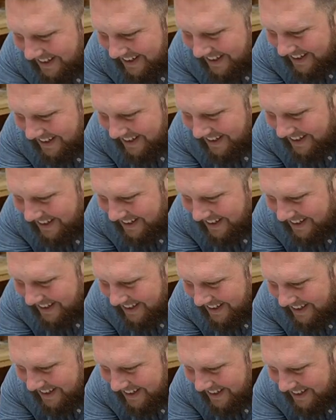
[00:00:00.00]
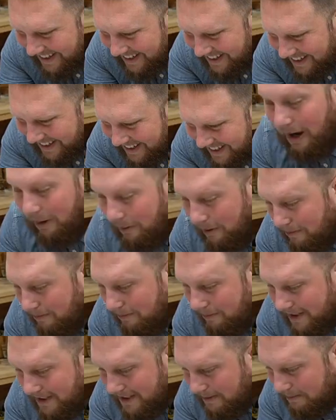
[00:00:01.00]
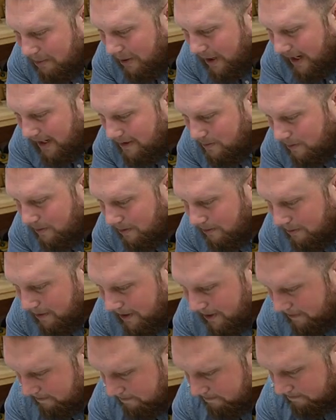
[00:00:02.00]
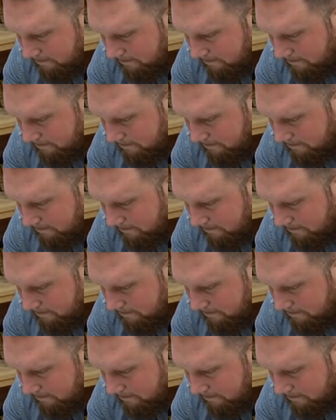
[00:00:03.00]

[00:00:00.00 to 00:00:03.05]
it's so strong, I wouldn't be surprised one bit.